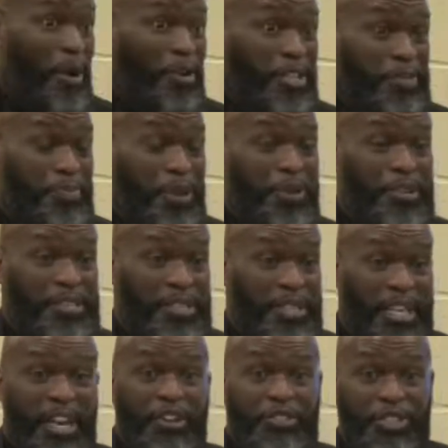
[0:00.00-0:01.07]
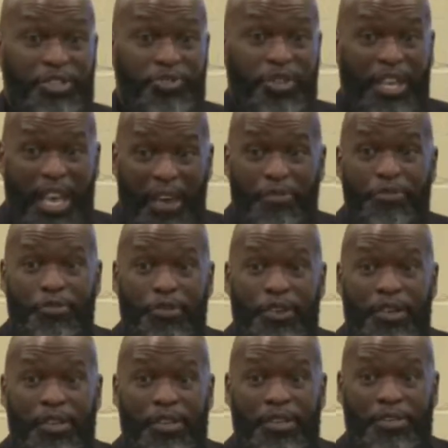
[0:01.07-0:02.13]
are experiencing in our district
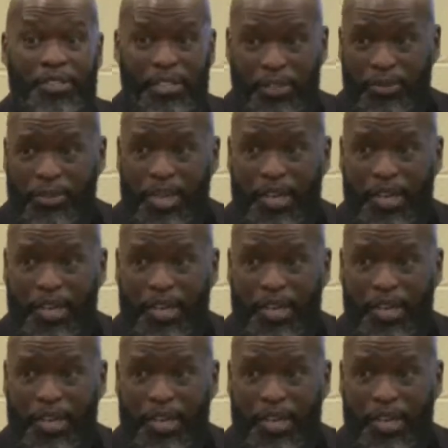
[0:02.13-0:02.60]
every single